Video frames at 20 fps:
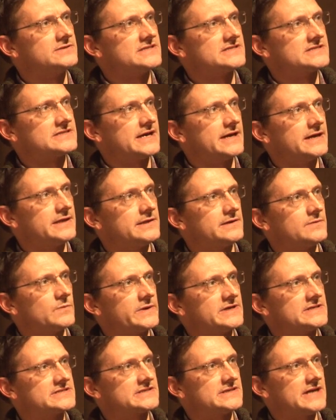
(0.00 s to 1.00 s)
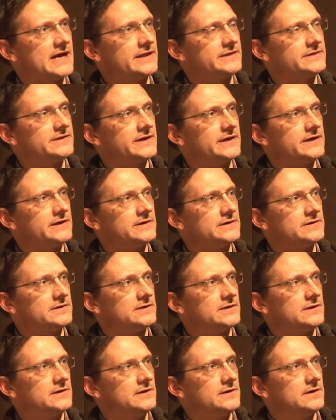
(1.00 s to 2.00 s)
to say that we stand here
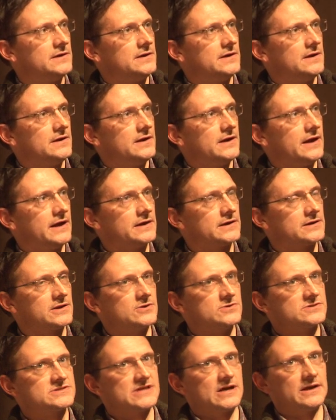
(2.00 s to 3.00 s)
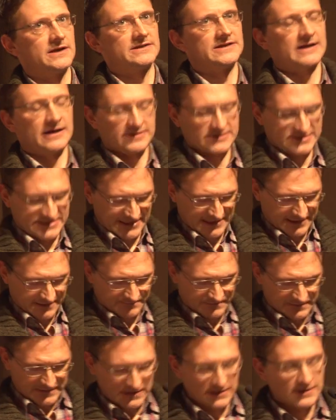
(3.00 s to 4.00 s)
in close solidarity
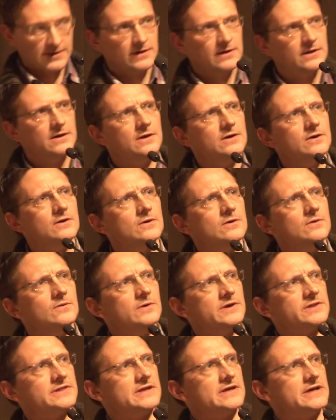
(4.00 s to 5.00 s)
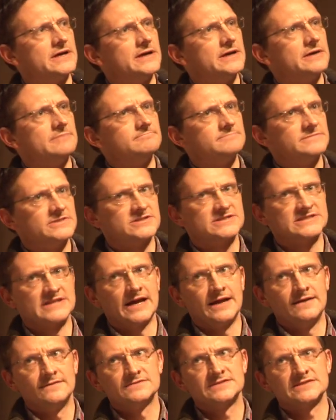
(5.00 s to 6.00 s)
with
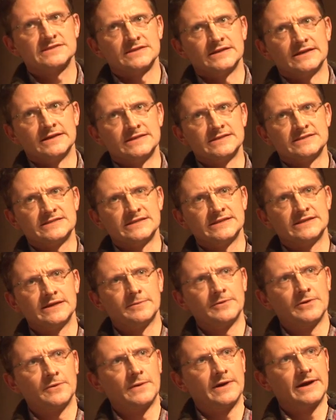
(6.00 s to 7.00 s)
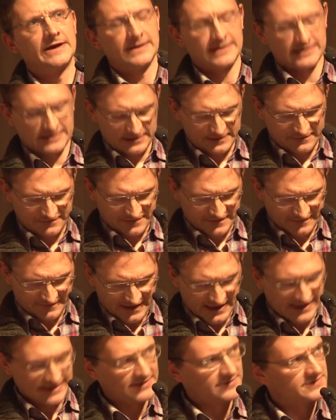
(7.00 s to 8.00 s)
yourselves in the CWI and for the
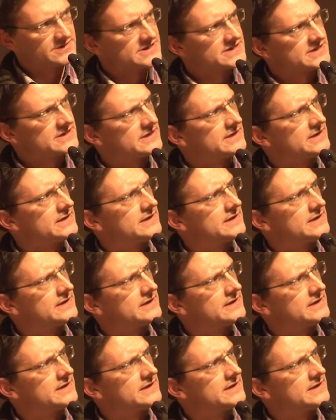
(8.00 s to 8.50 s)
values